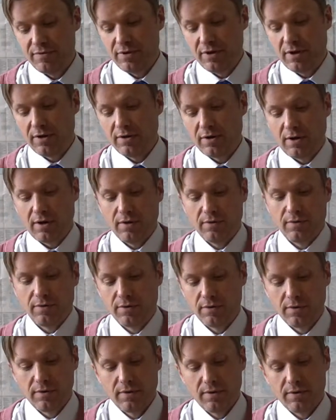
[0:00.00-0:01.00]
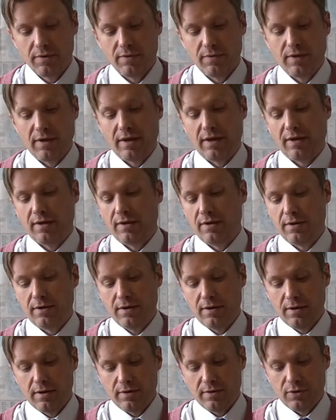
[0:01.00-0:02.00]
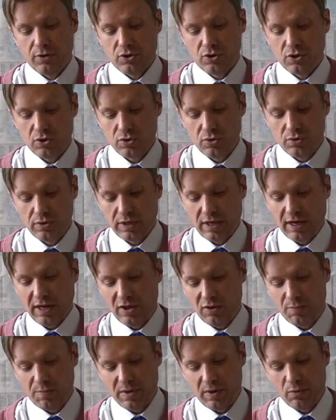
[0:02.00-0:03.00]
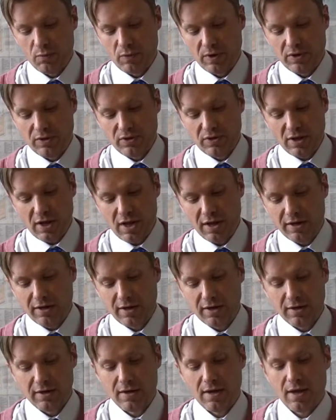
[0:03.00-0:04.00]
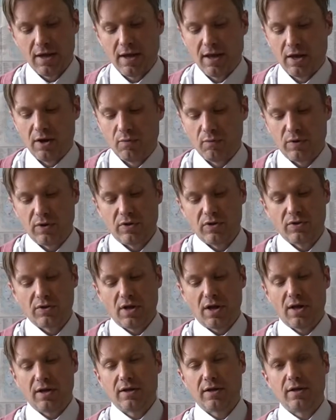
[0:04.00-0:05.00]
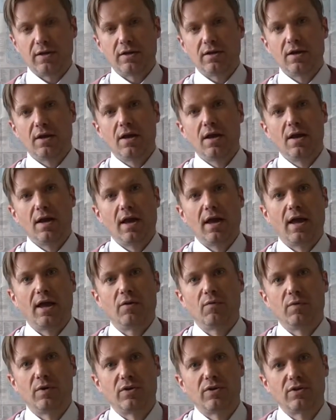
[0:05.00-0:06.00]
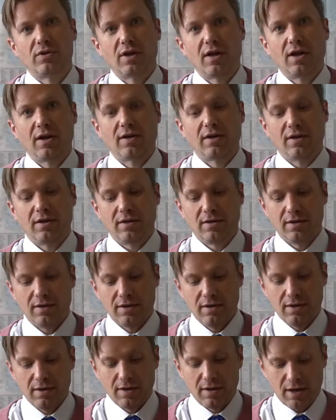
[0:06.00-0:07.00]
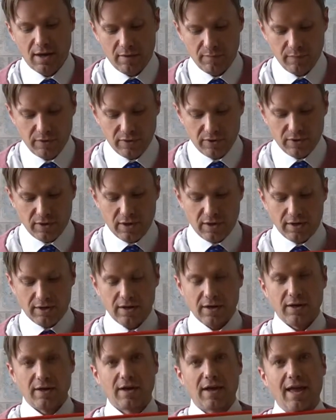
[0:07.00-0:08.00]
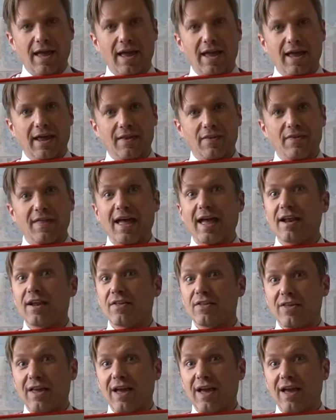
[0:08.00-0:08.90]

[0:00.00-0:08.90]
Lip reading: none other than the shoe that has been restocking and restocking and restocking and restocking, and that is